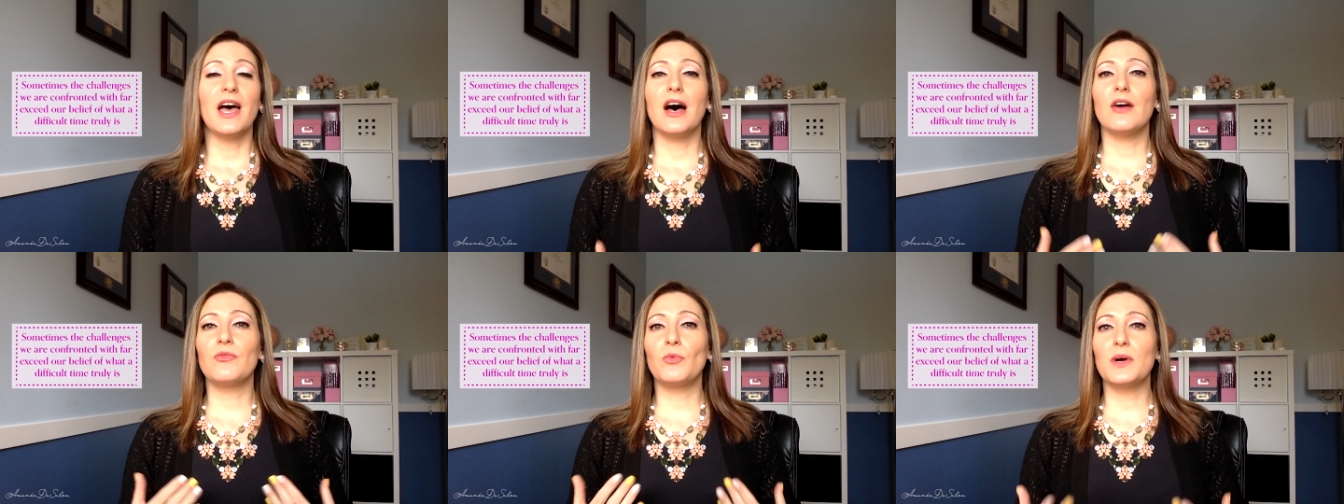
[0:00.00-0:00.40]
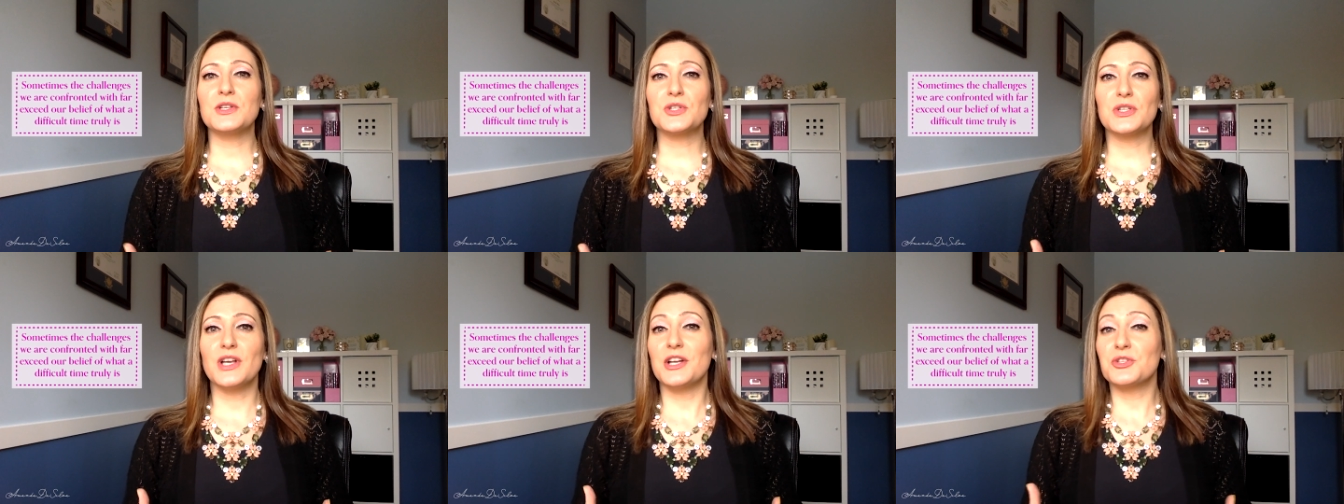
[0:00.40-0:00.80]
of
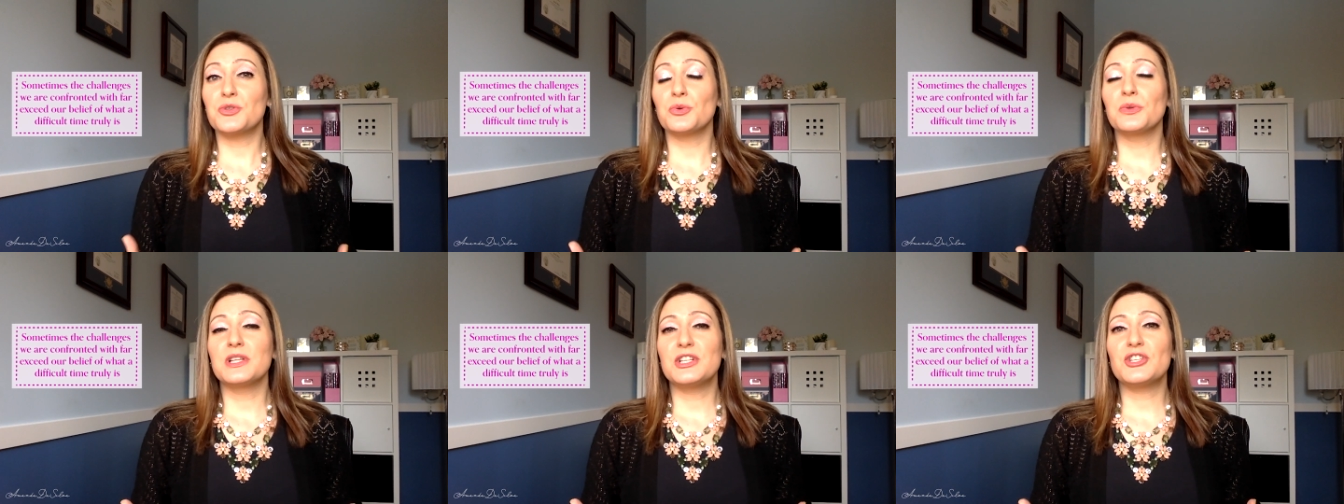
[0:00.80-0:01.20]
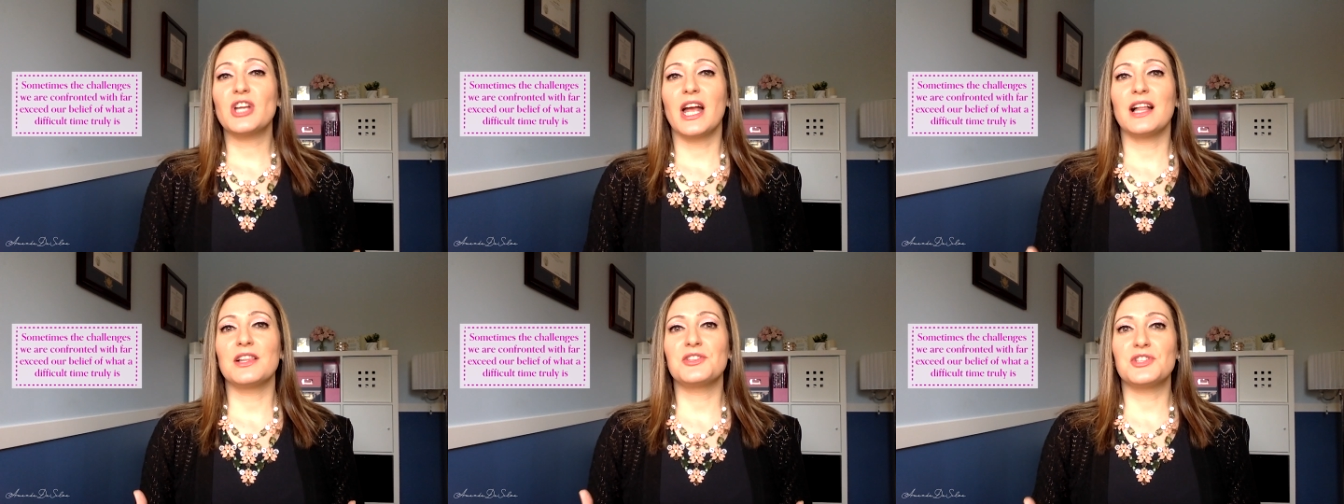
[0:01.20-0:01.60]
what a truly
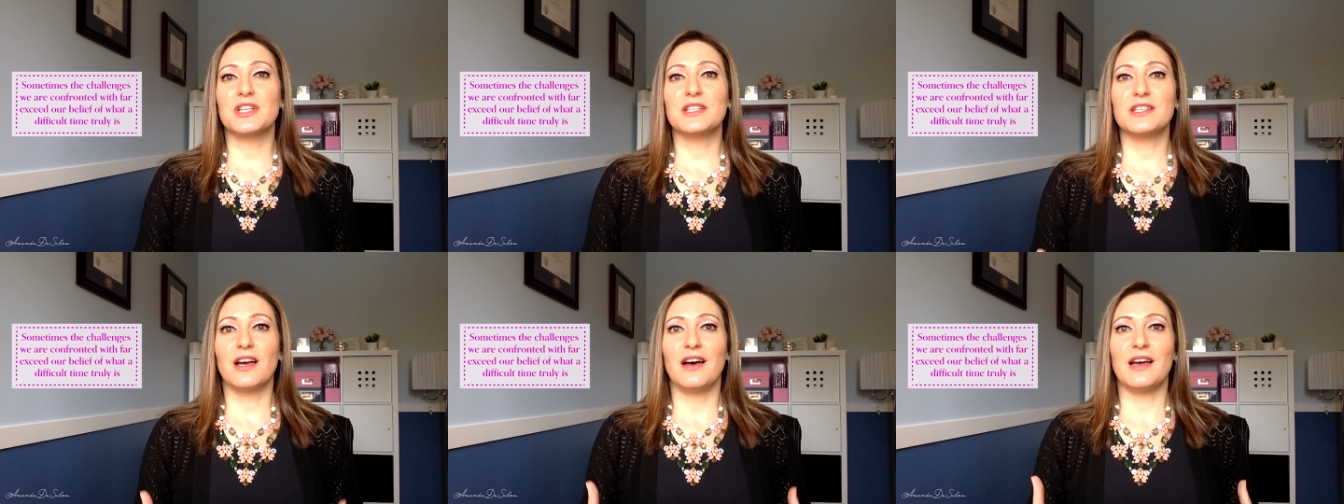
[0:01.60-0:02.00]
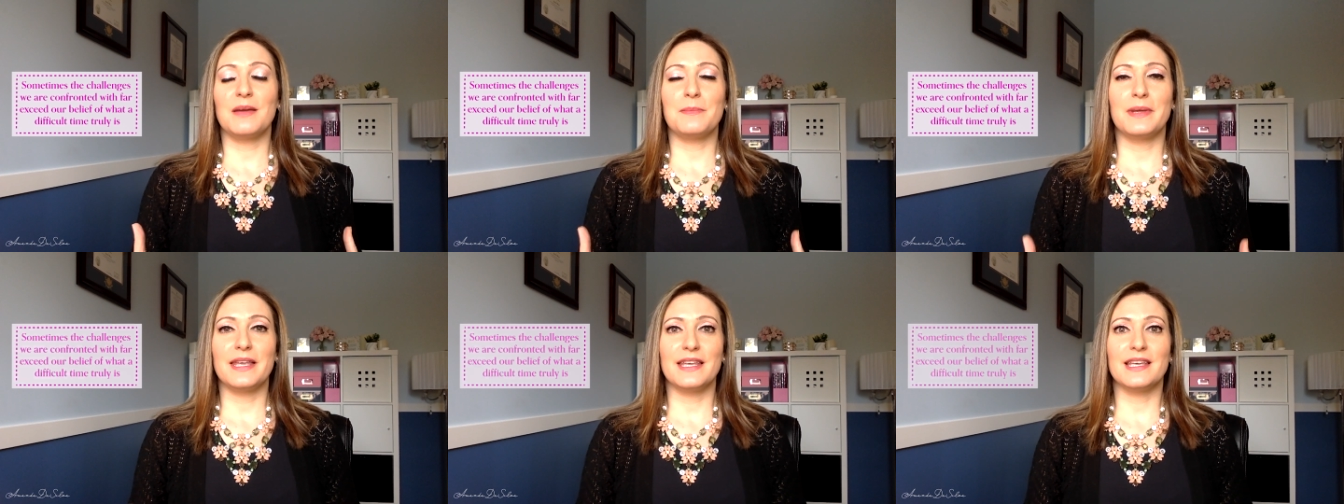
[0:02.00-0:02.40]
challenging
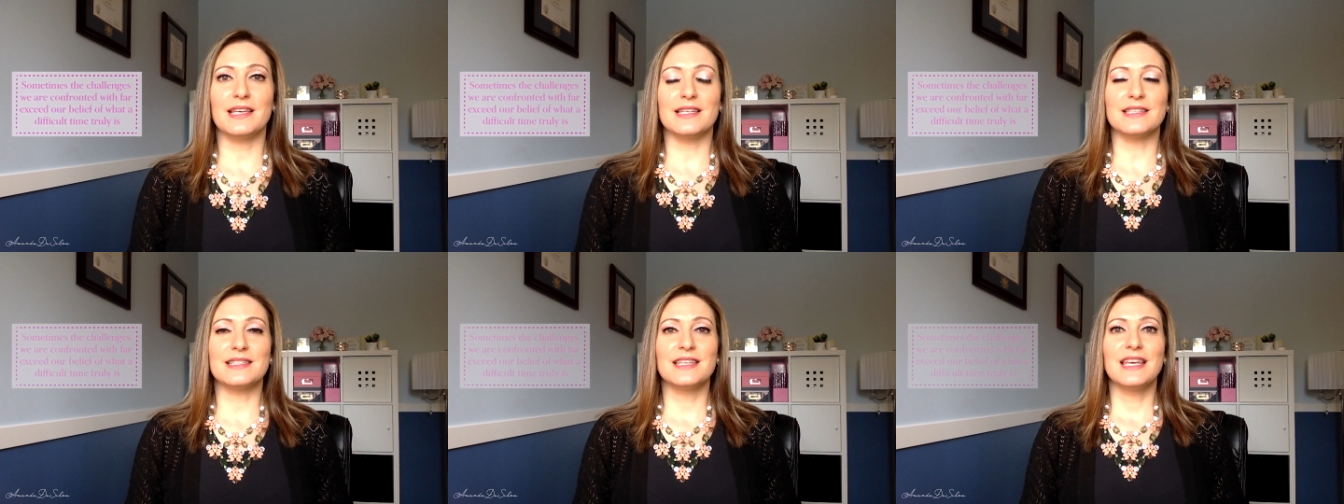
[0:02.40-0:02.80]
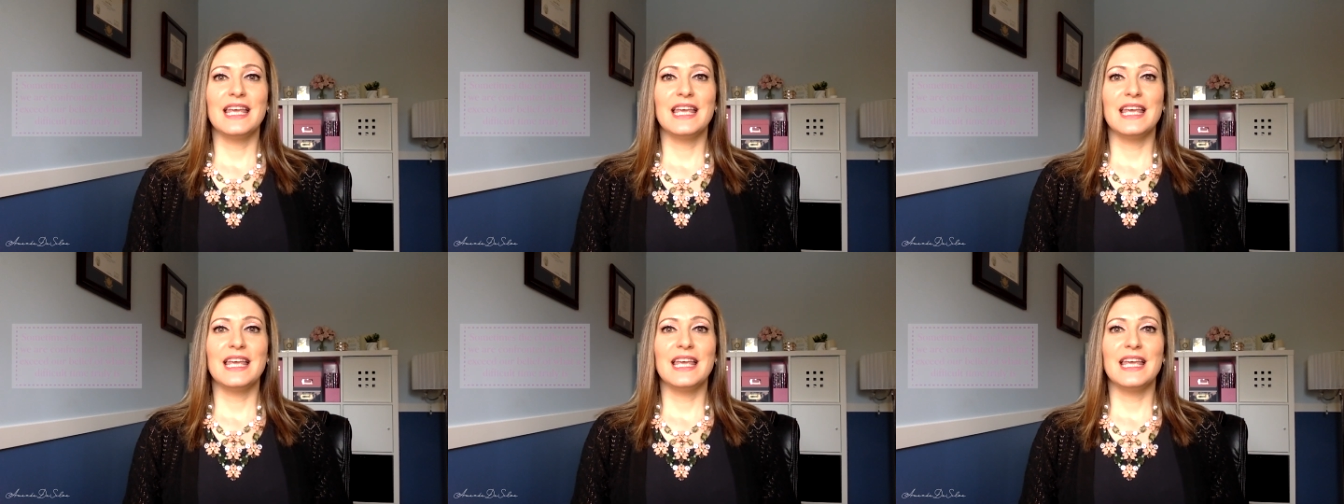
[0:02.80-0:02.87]
time is.